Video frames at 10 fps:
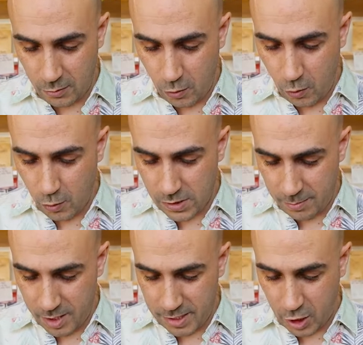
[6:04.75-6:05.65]
They're all,
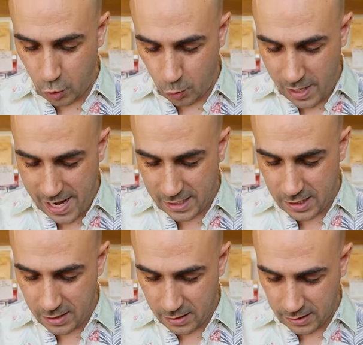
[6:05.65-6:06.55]
some of them are
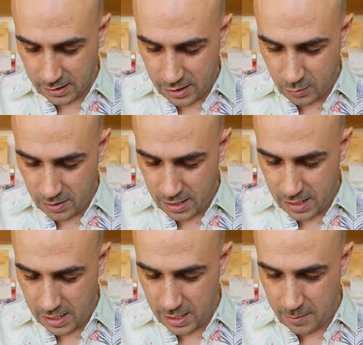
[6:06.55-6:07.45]
cracked, like this one
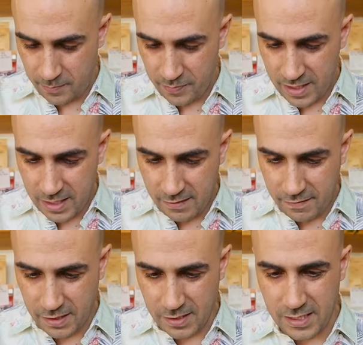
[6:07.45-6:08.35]
here,
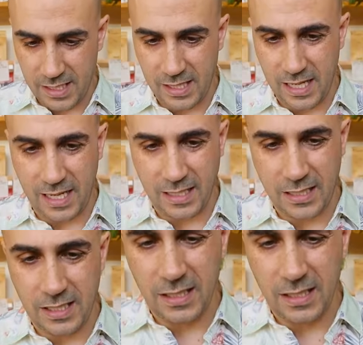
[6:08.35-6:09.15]
you can see that